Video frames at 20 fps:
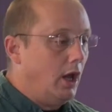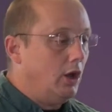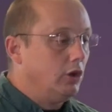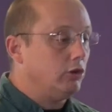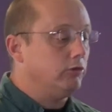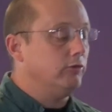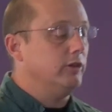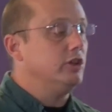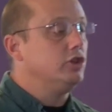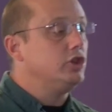
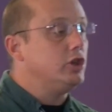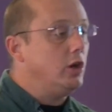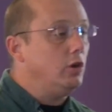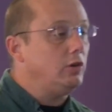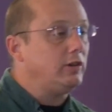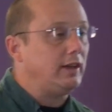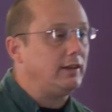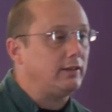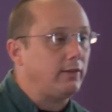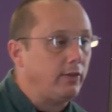to
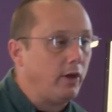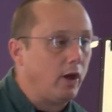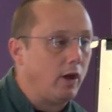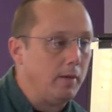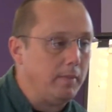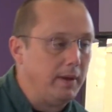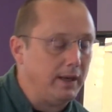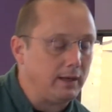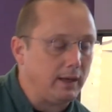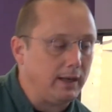reduce its
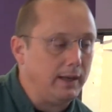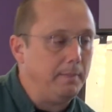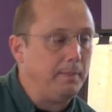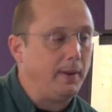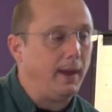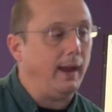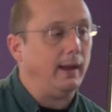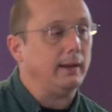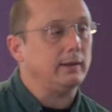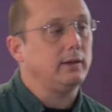environmental
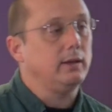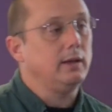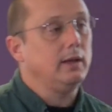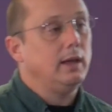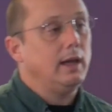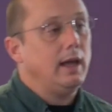impact,